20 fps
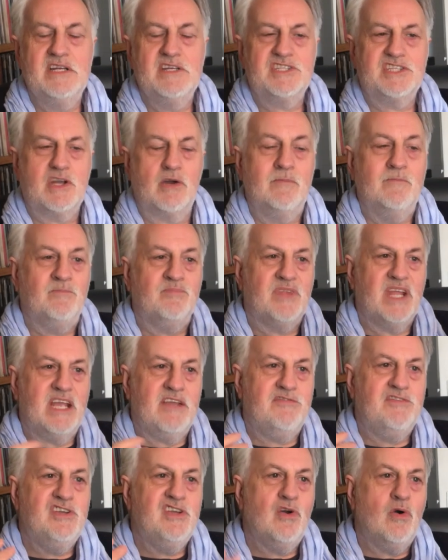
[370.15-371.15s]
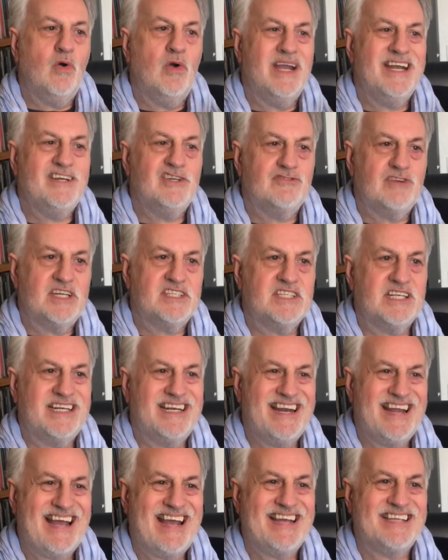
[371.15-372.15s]
So if you're interested
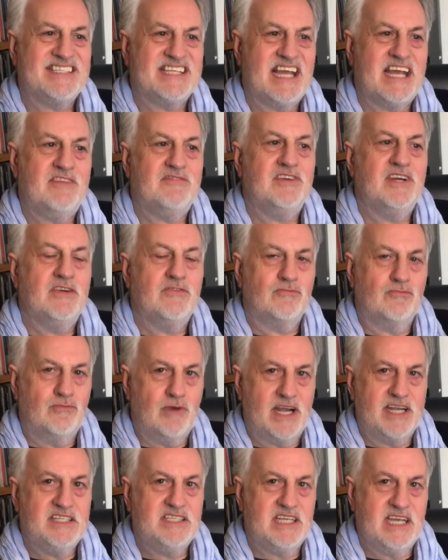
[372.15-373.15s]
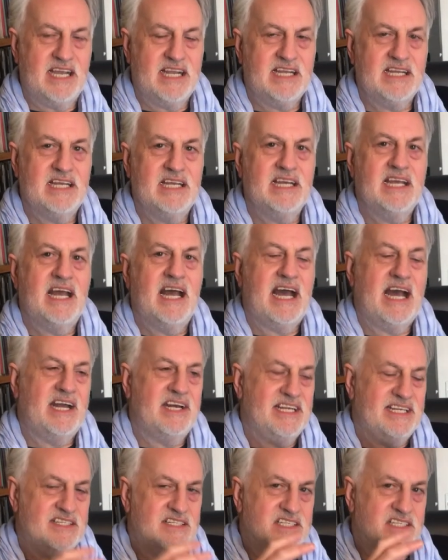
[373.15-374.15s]
in SF writing
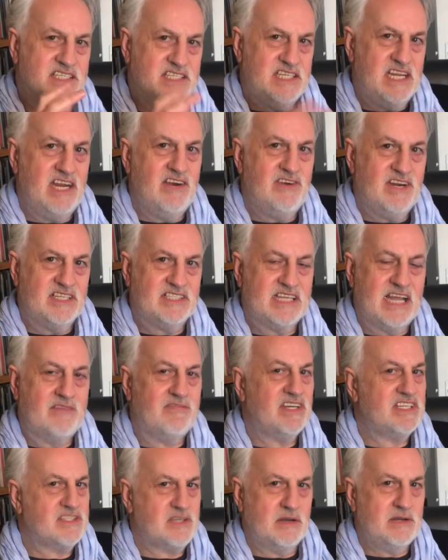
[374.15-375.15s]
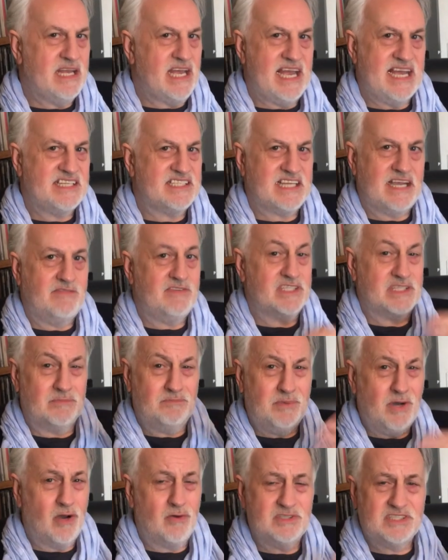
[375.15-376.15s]
and in serious SF as
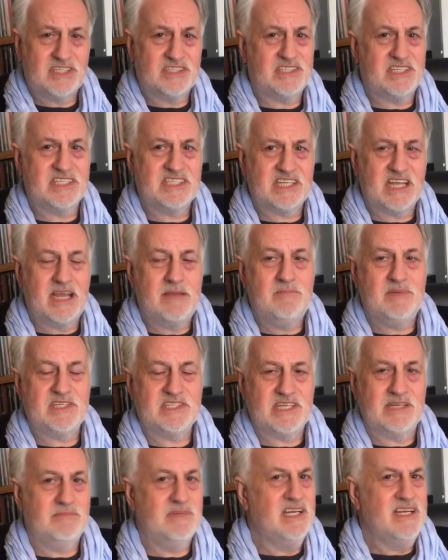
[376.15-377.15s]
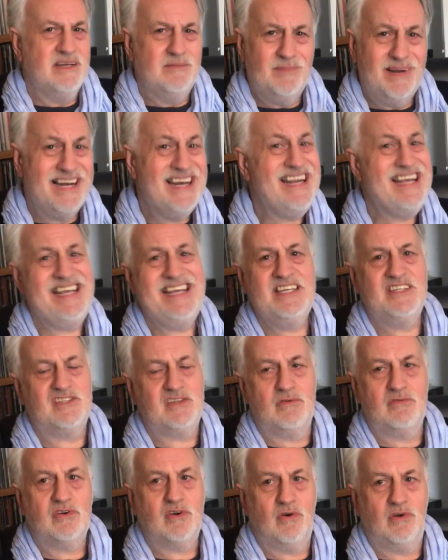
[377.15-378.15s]
opposed to just escapism, please
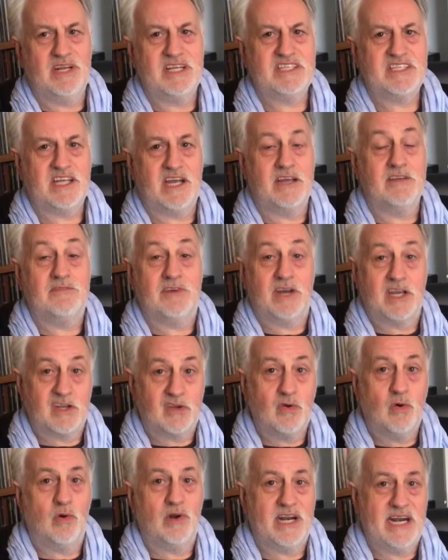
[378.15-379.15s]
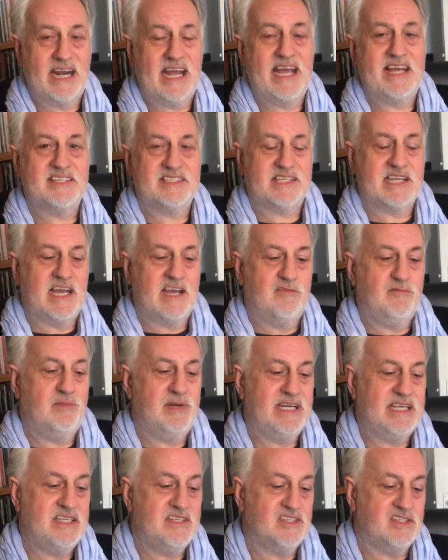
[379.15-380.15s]
don't call it sci-fi, call it SF,
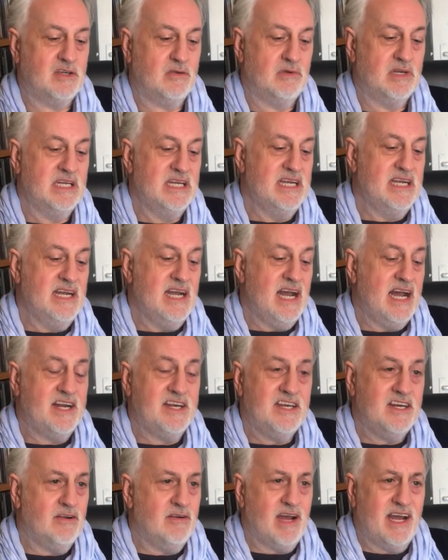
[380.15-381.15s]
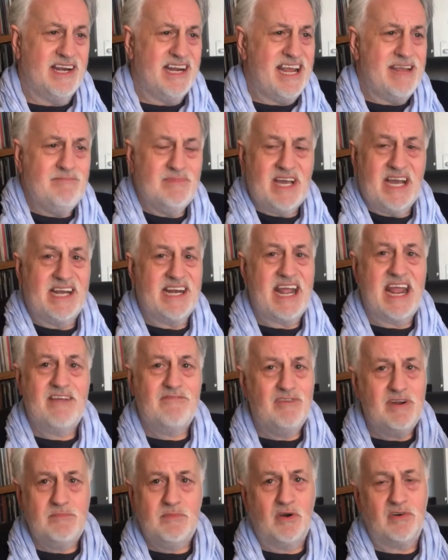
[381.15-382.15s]
please do. And you know, I'd aim that at
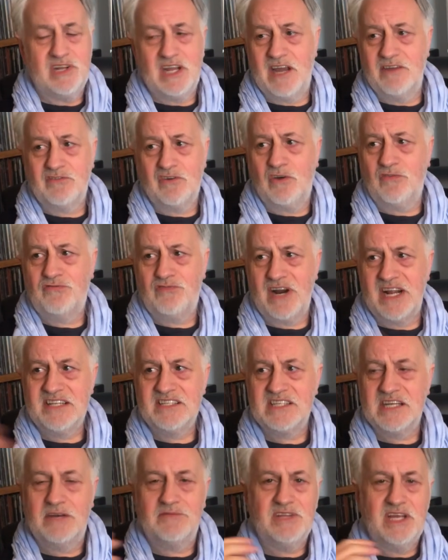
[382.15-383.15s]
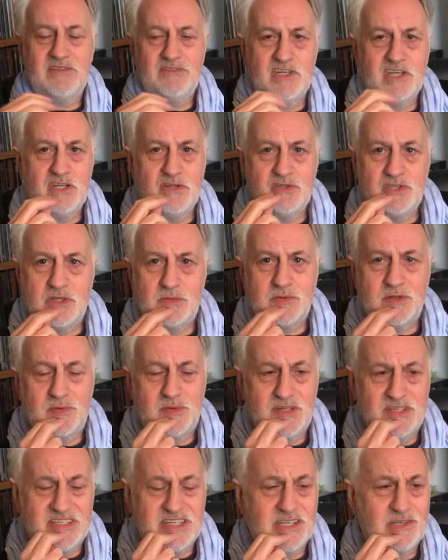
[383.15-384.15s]
everybody. I've got friends out there in the YouTube
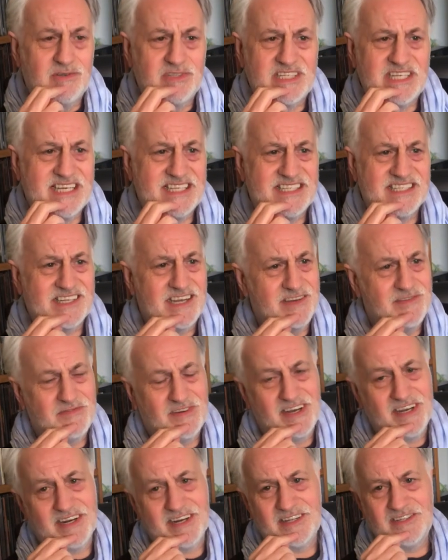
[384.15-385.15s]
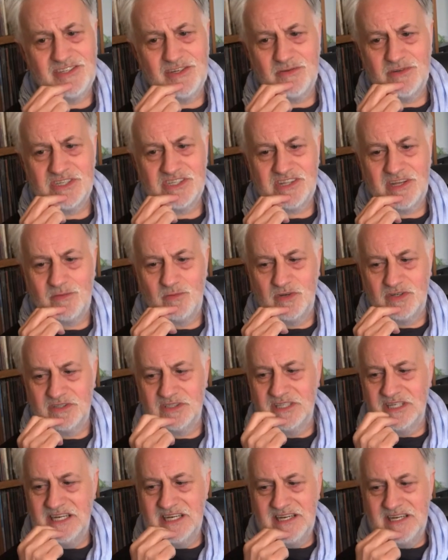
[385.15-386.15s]
community who say sci-fi, and I do wish they
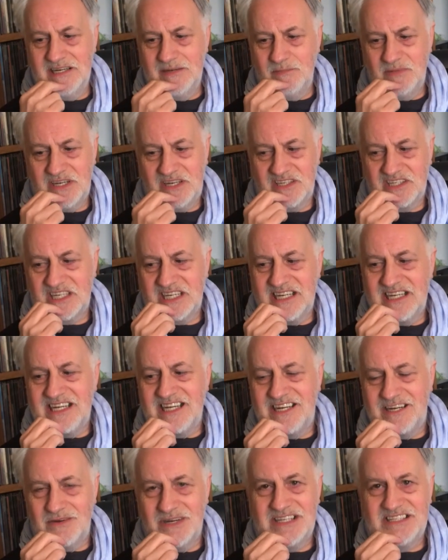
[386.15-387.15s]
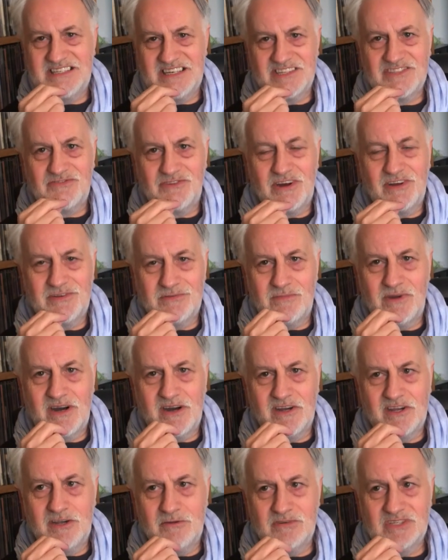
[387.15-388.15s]
wouldn't, because you know, it does rather
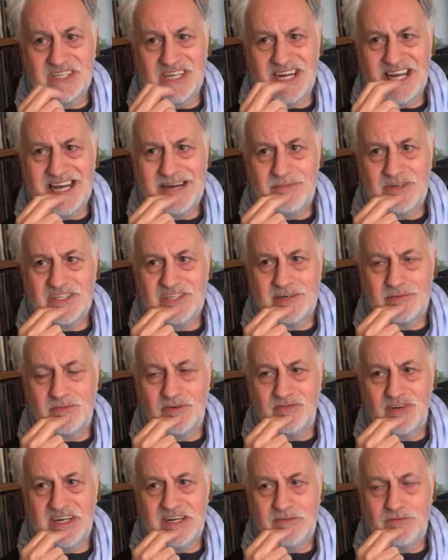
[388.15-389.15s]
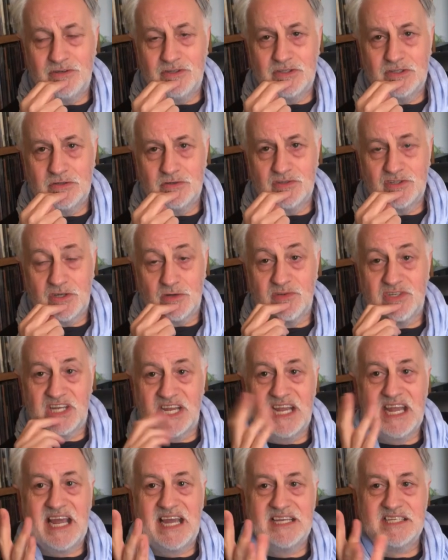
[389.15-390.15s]
mark you as an amateur, I'm afraid, if you do. So
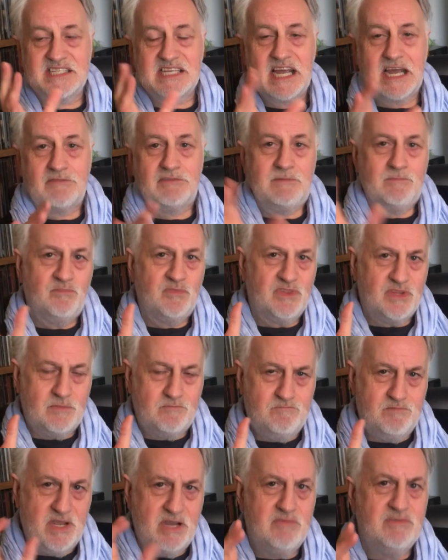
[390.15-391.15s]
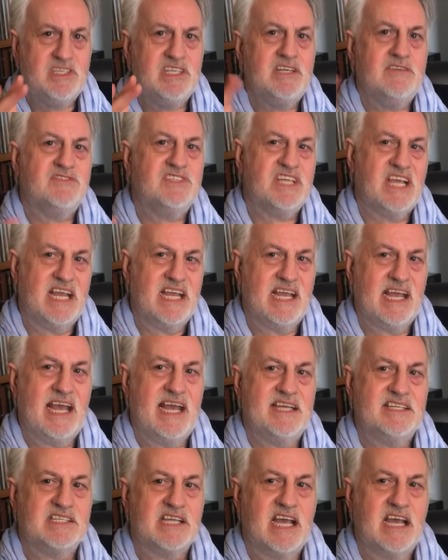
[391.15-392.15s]
say SF. The beauty of saying
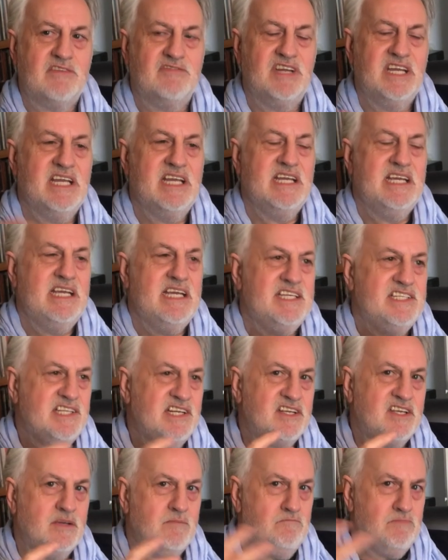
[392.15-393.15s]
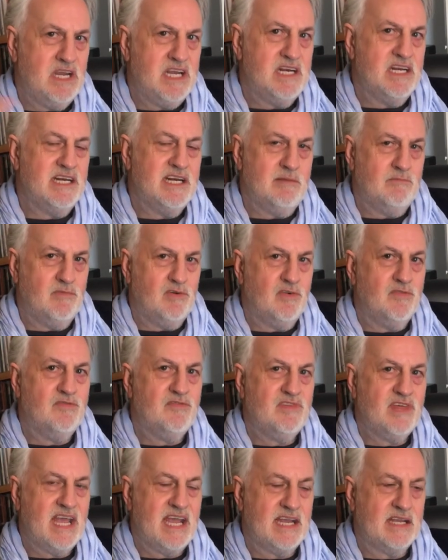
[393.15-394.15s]
SF is that it can mean a number of
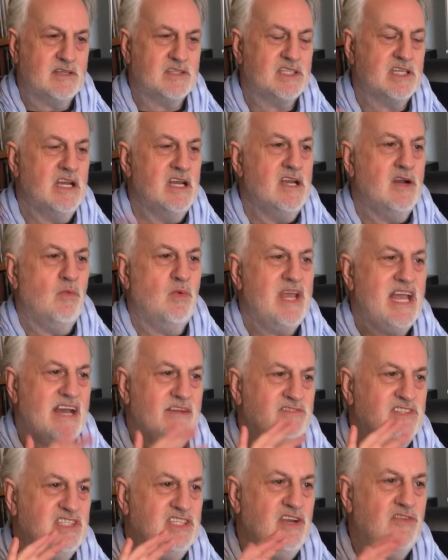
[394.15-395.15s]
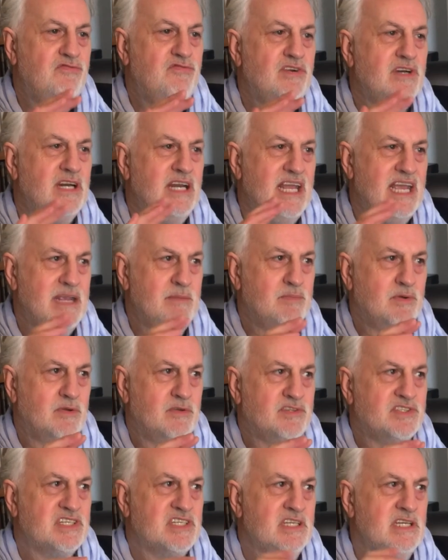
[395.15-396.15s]
things. We have different
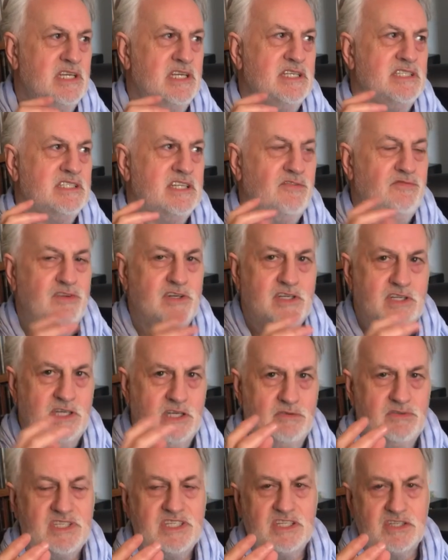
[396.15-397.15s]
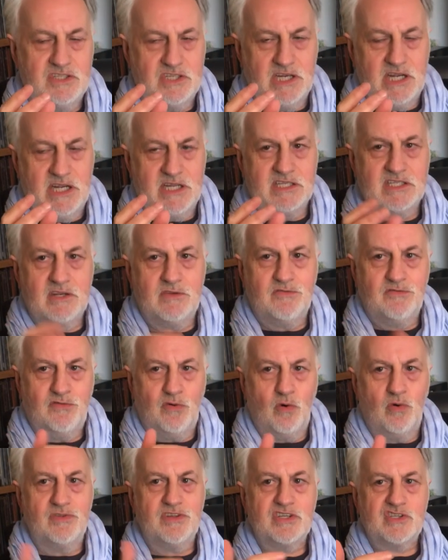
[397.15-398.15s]
labels, different usages
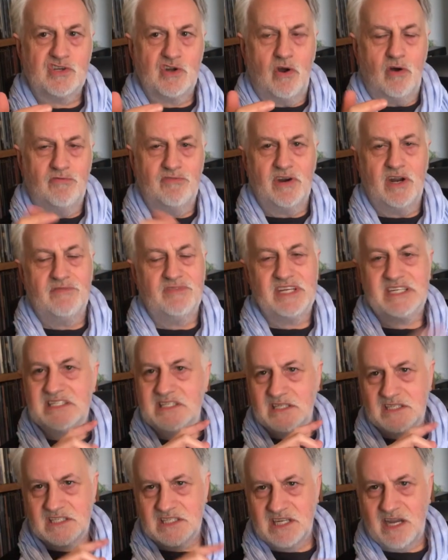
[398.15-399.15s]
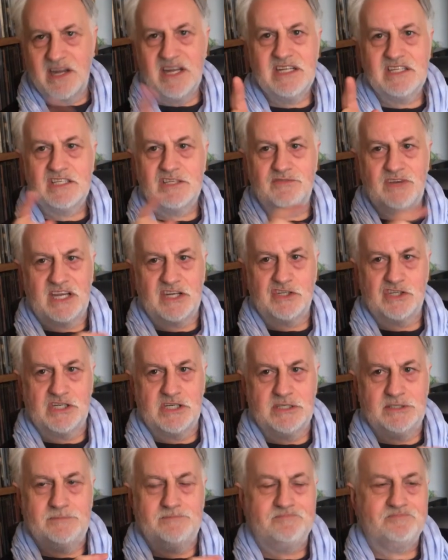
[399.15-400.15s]
for the genre. There's science
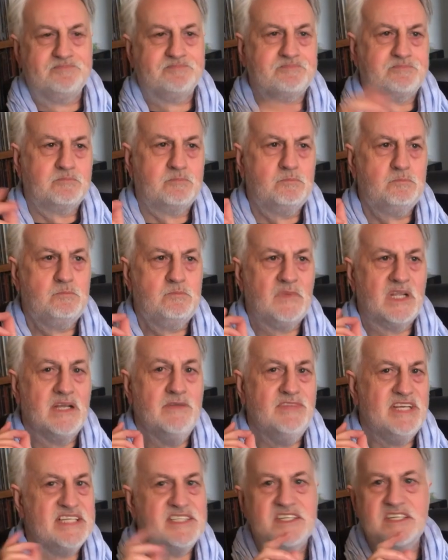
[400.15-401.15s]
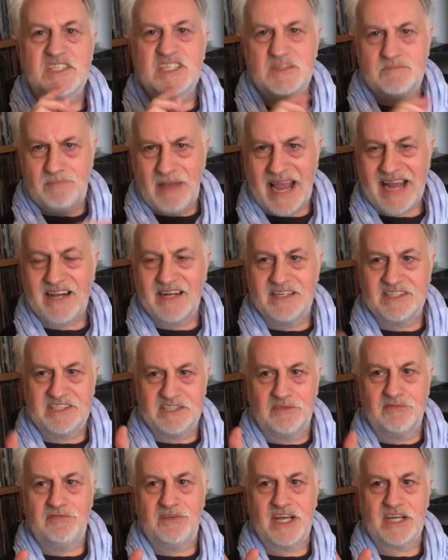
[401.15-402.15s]
fiction, there's
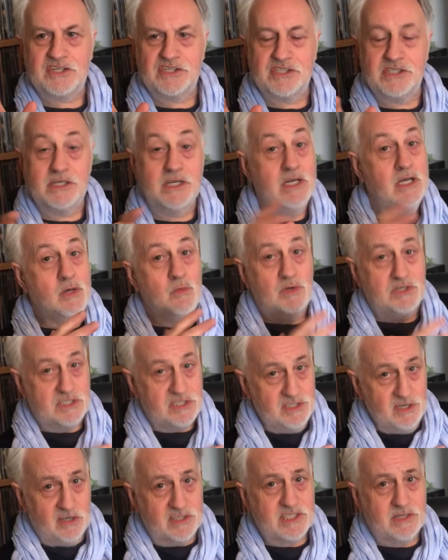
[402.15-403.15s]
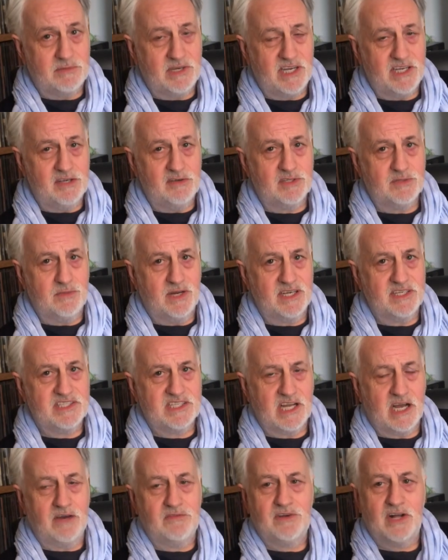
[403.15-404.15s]
speculative fiction, which is not something I use
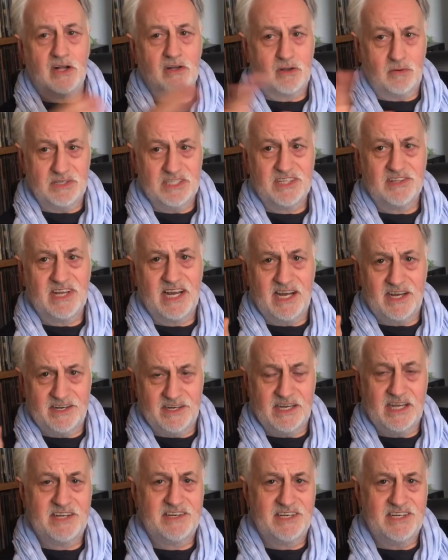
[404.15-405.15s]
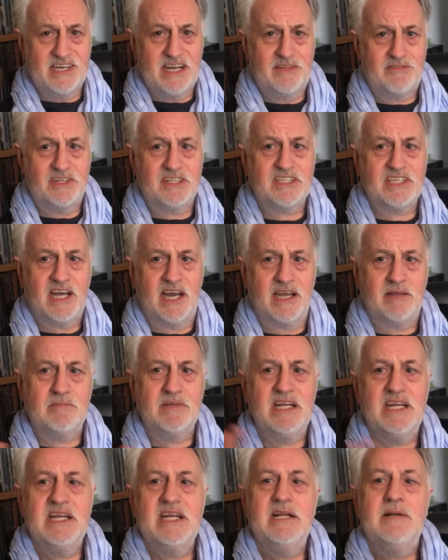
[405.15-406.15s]
myself, I'll go into that at another time.